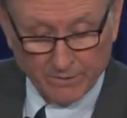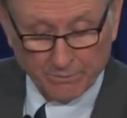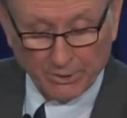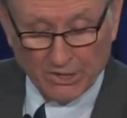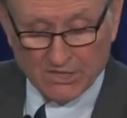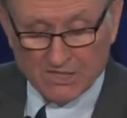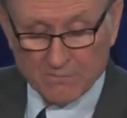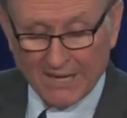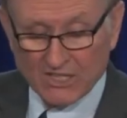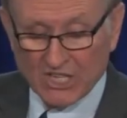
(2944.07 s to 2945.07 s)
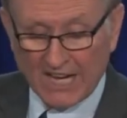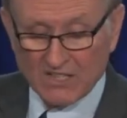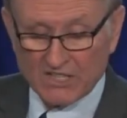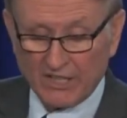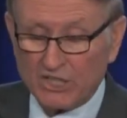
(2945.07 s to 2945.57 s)
Persons may
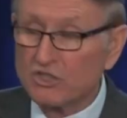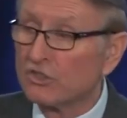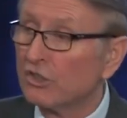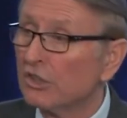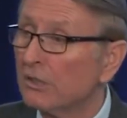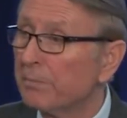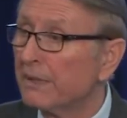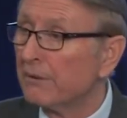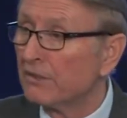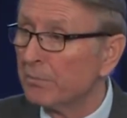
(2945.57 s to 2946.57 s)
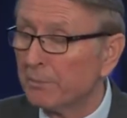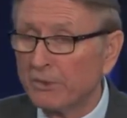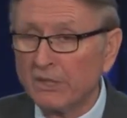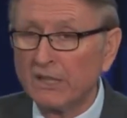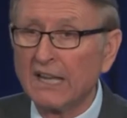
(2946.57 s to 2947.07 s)
change their external appearance by
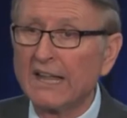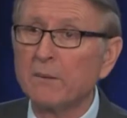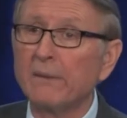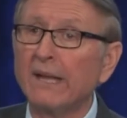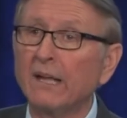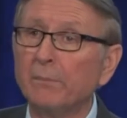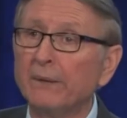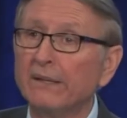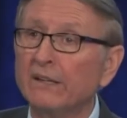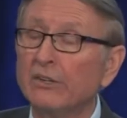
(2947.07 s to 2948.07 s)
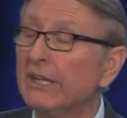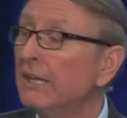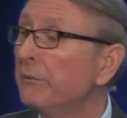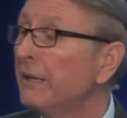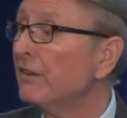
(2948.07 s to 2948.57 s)
putting a lot of makeup and their
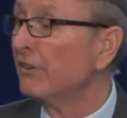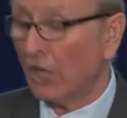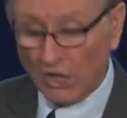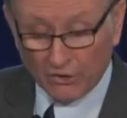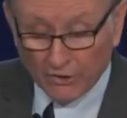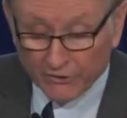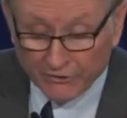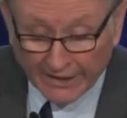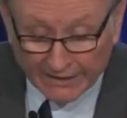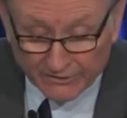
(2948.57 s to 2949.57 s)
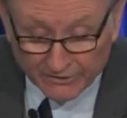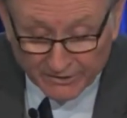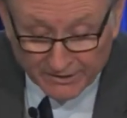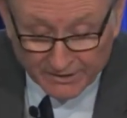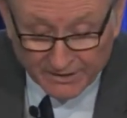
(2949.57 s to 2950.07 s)
earrings and all those things,
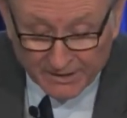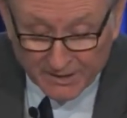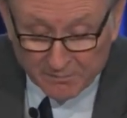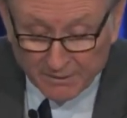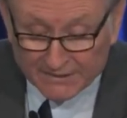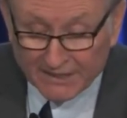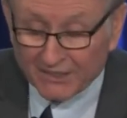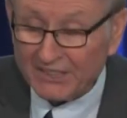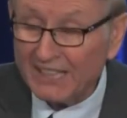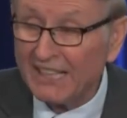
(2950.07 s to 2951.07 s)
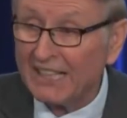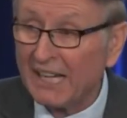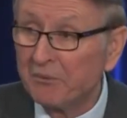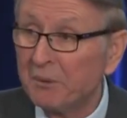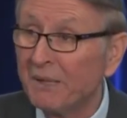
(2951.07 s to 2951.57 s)
but their
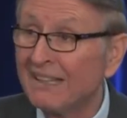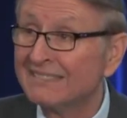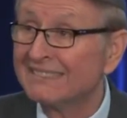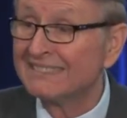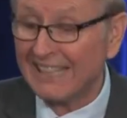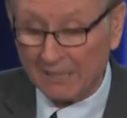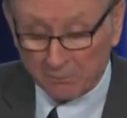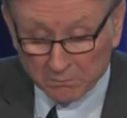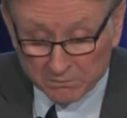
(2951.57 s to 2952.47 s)
DNA remains the same.